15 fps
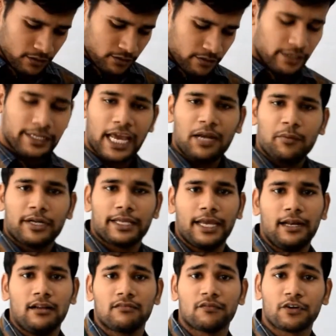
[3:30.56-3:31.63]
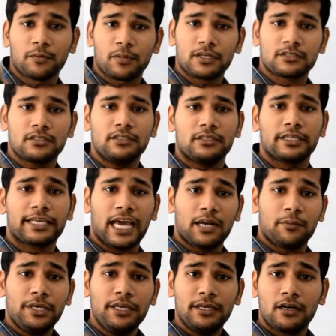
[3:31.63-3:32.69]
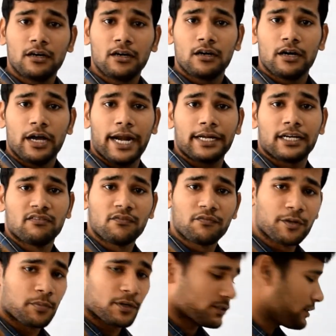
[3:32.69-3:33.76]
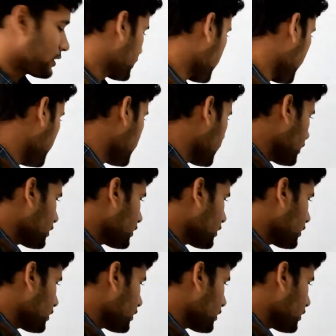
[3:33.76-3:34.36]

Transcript: It can be tail 50%, it can be head 50%, right?